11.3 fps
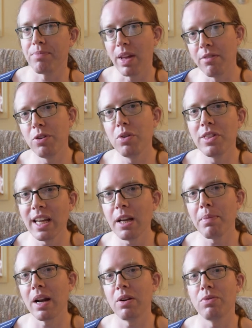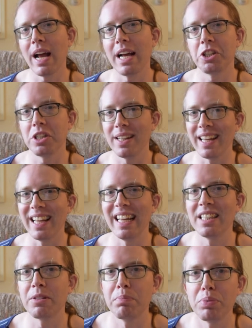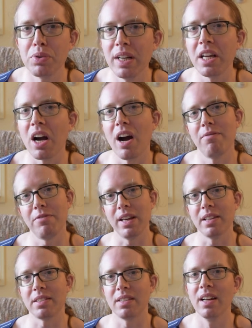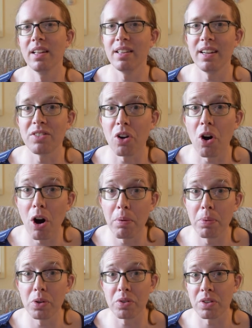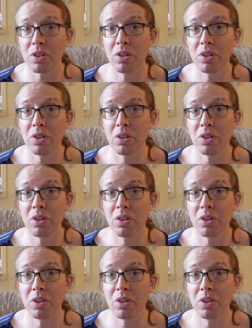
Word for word: And if you think about it rationally, it's pretty obvious that it's almost